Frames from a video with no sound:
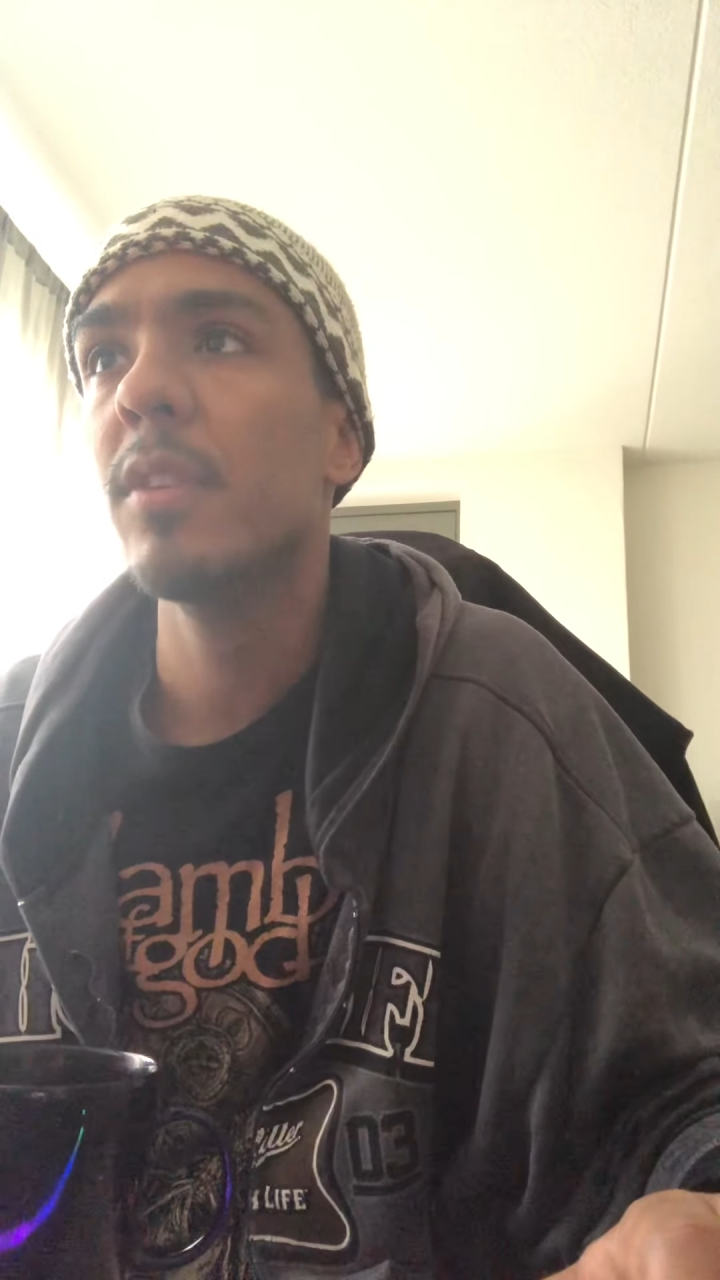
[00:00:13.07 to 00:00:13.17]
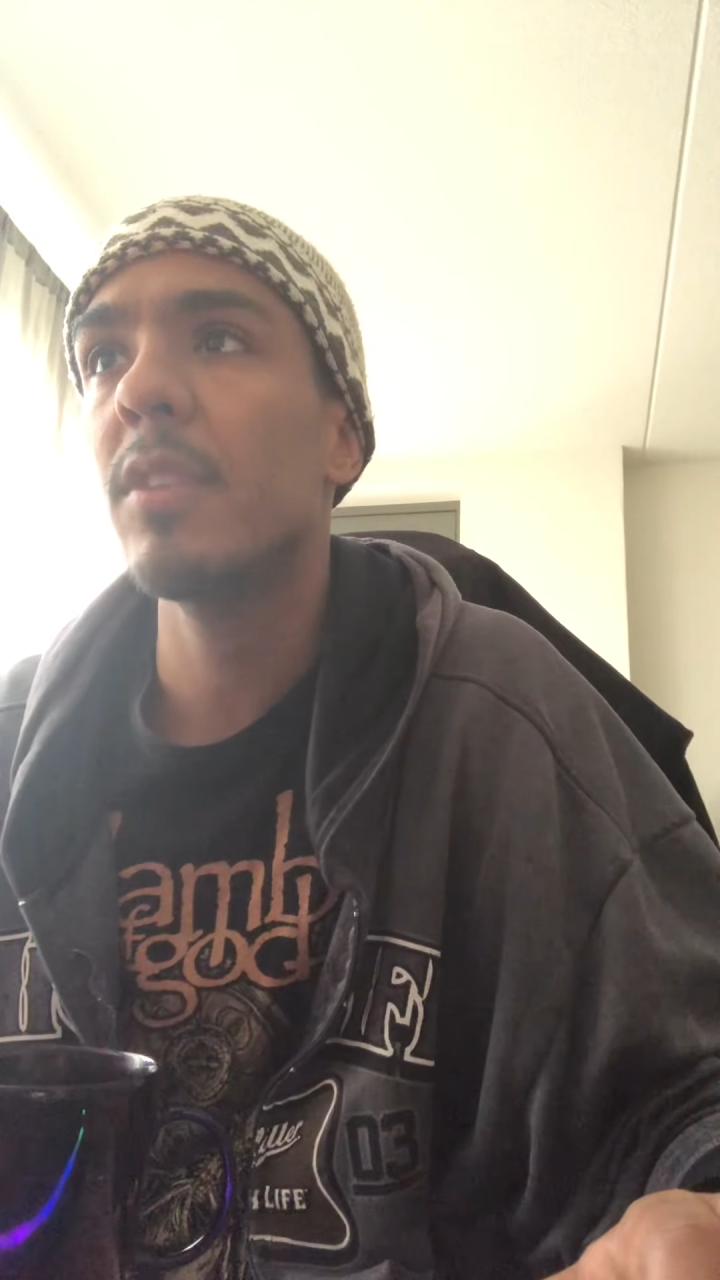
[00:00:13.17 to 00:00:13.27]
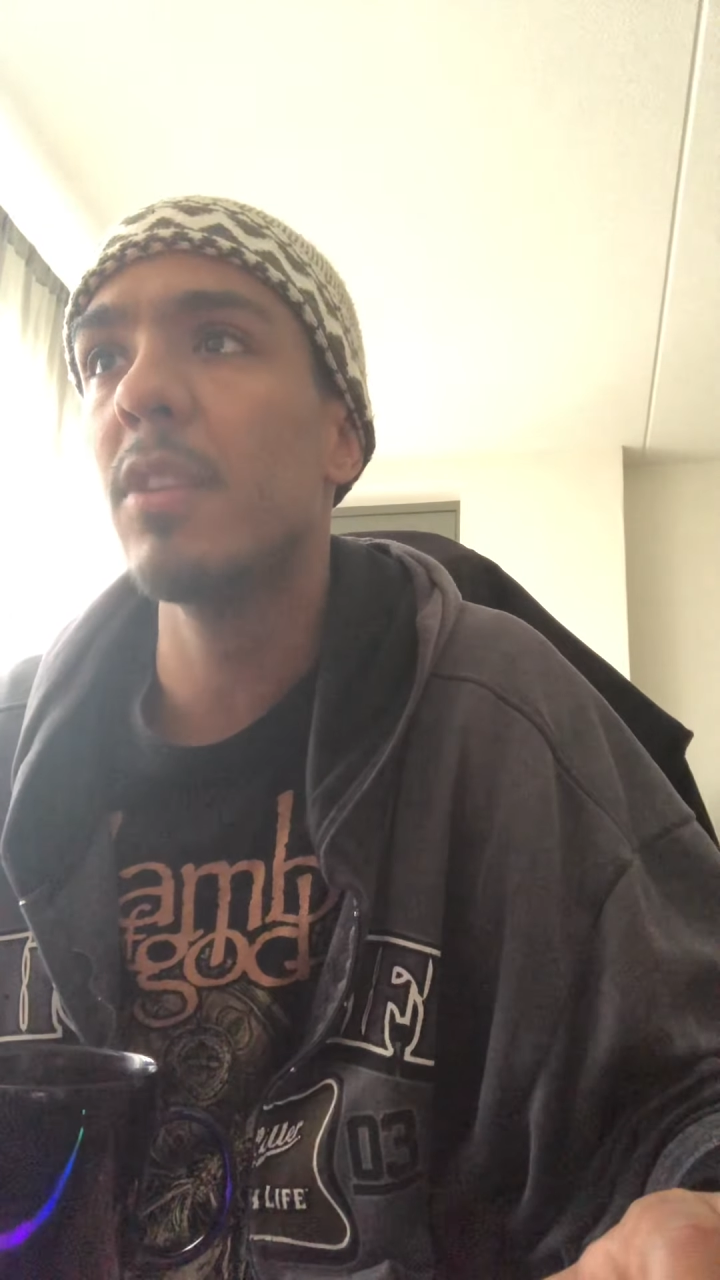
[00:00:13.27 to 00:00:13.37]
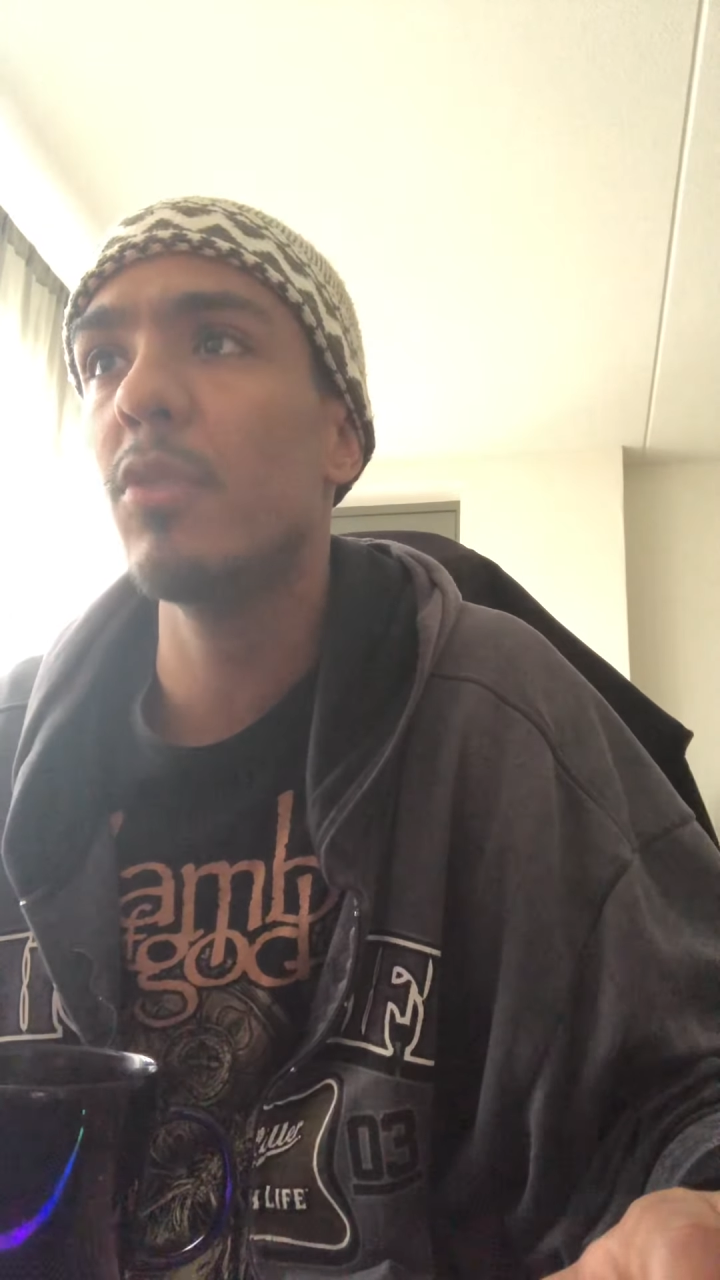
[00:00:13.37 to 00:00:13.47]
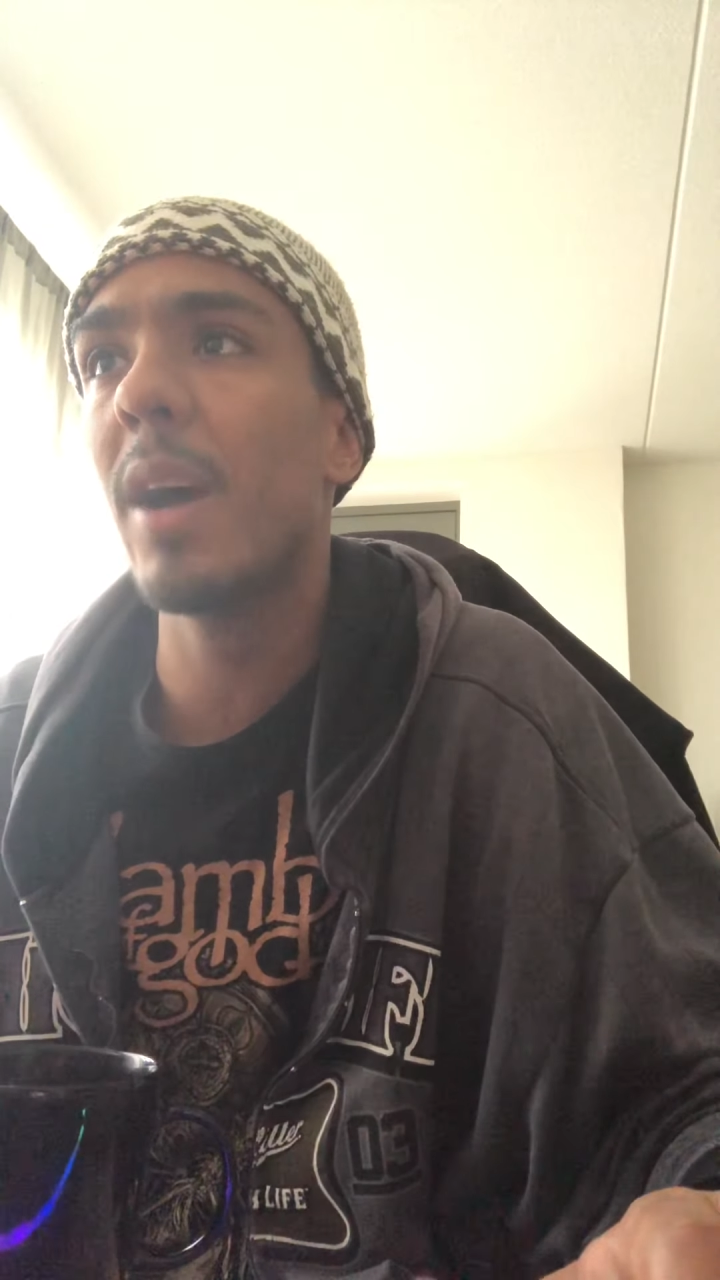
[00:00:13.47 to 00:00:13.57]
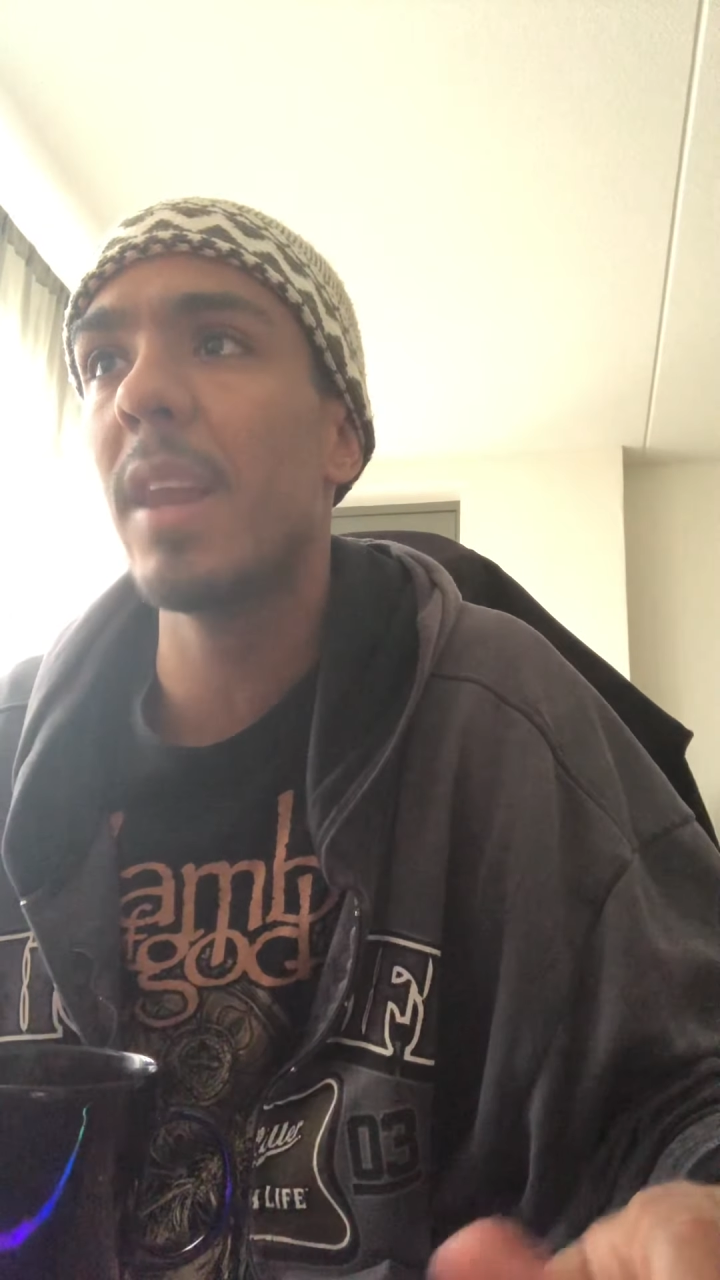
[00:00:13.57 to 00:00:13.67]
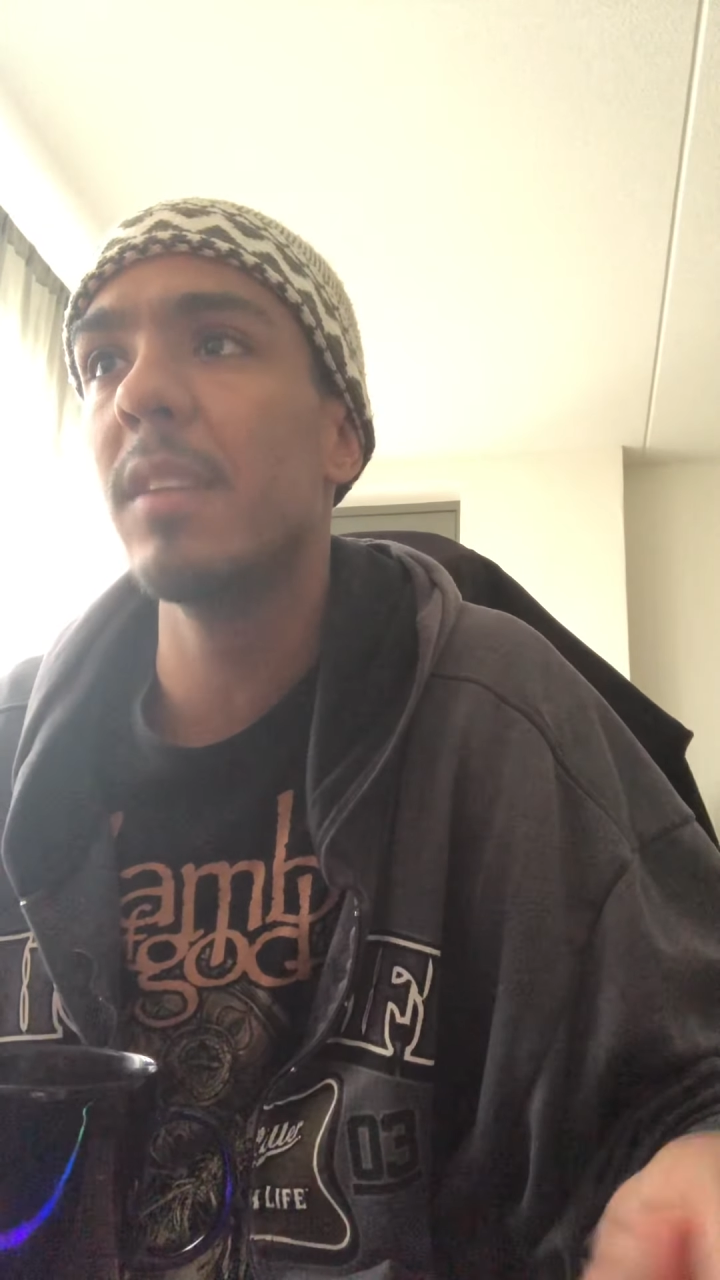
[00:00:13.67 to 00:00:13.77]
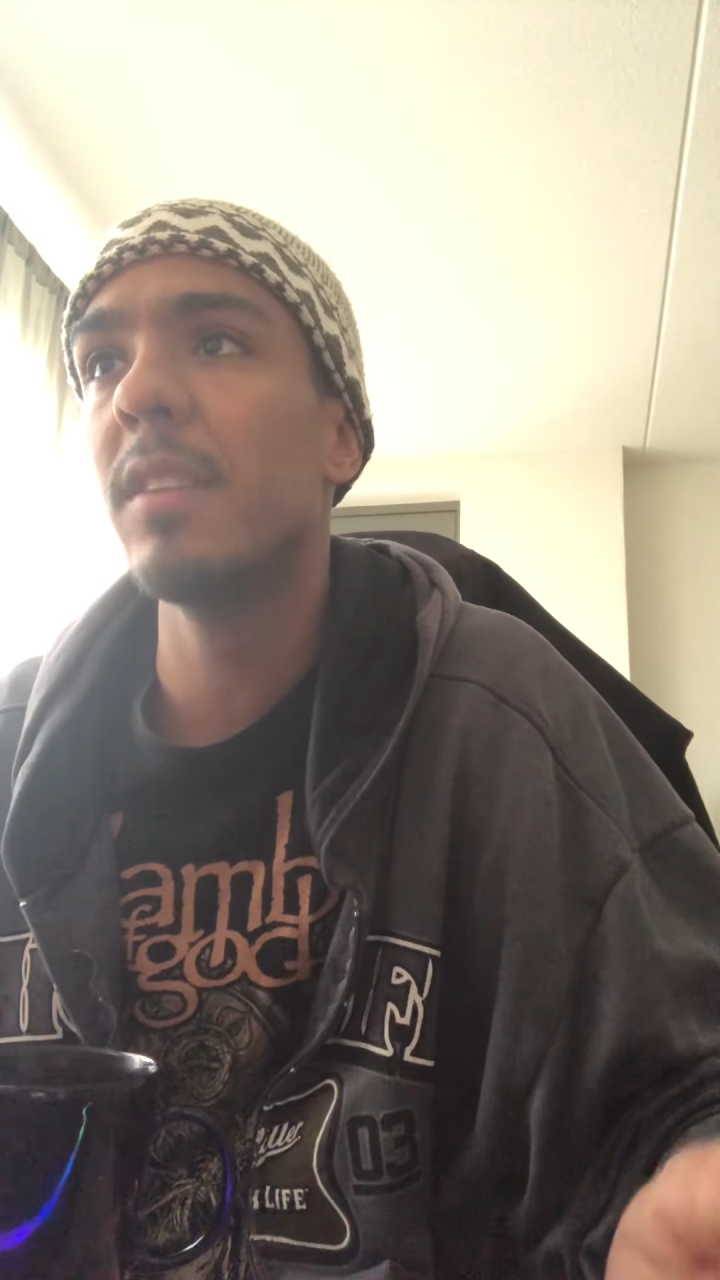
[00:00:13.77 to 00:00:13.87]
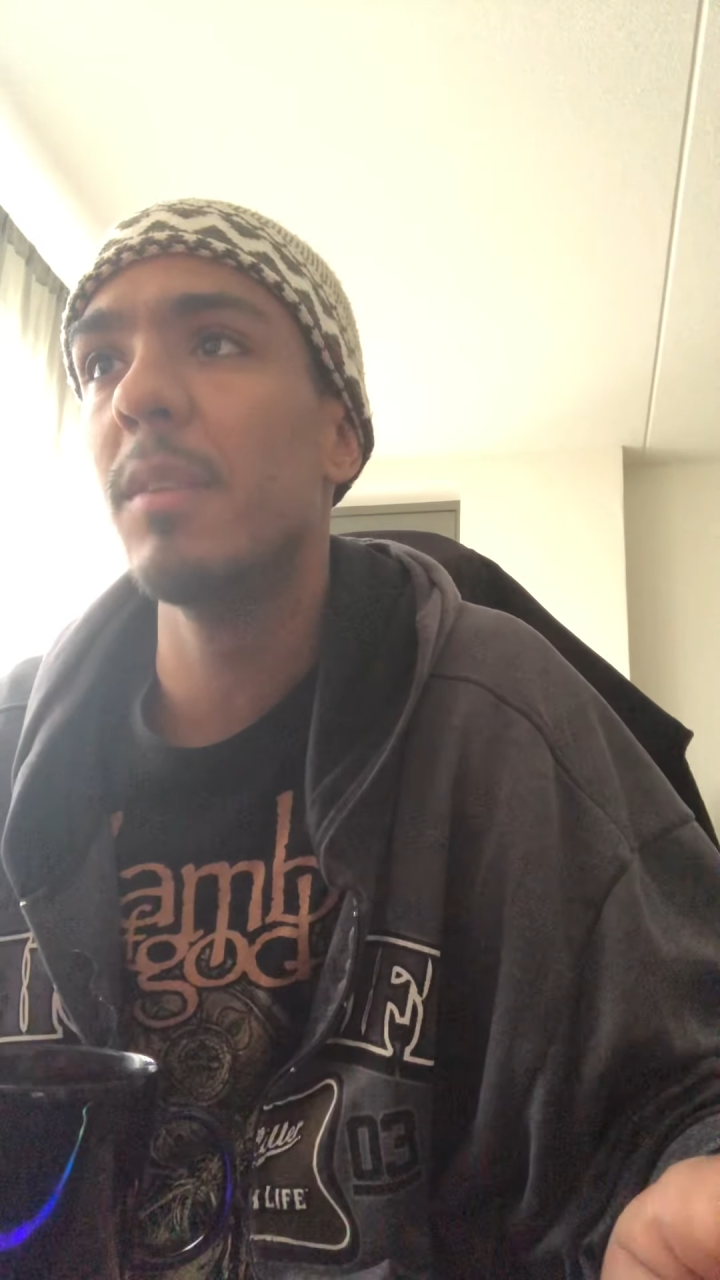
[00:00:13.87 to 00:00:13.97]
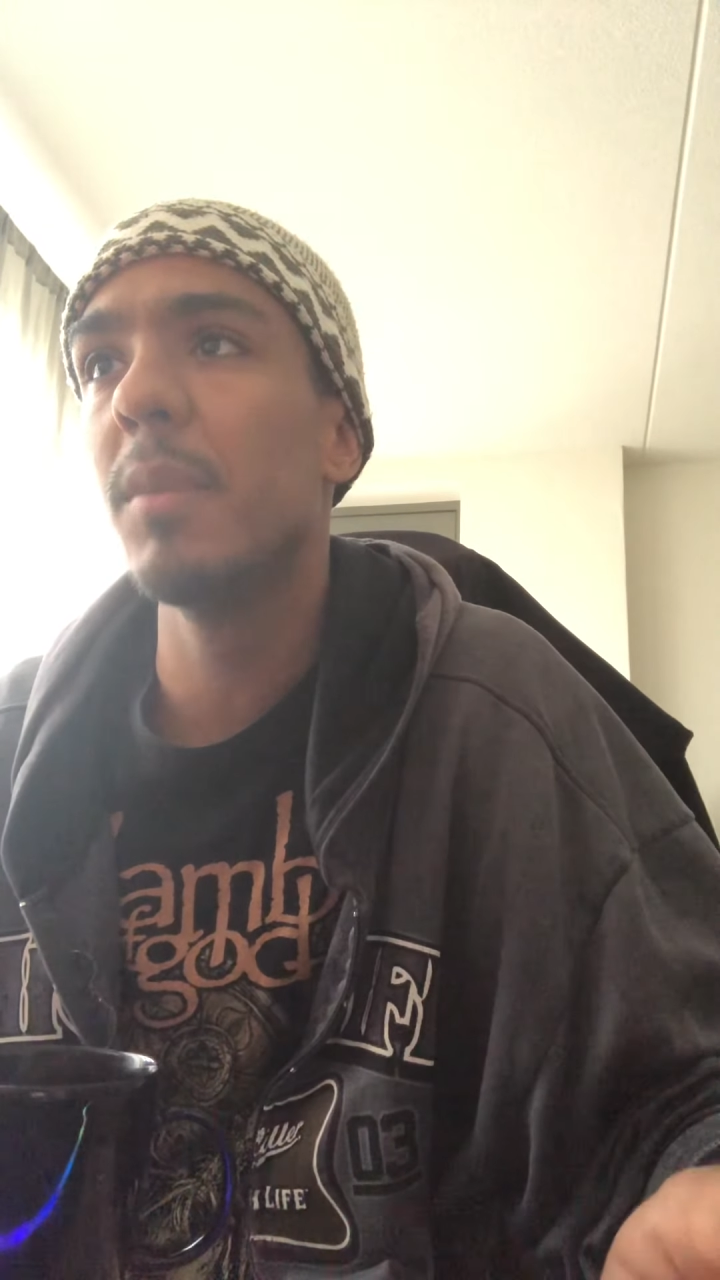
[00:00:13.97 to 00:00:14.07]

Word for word: the duality